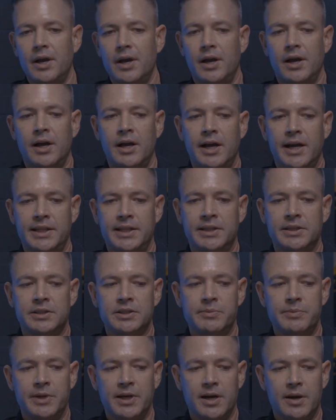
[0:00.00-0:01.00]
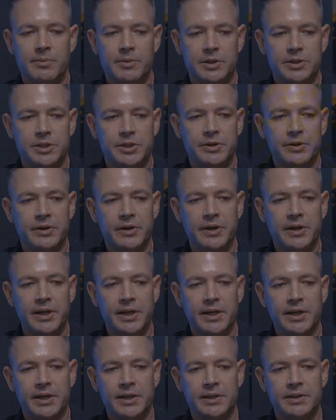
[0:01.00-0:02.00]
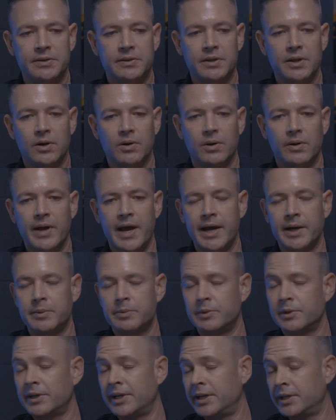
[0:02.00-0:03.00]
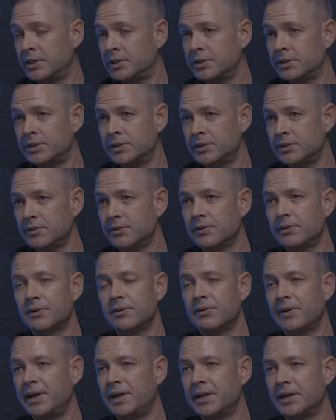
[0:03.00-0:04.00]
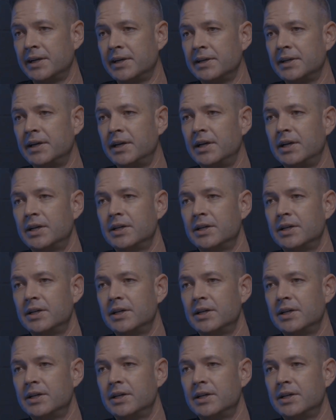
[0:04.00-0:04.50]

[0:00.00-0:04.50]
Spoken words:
I think there's a big opportunity in the whole equity interest arena.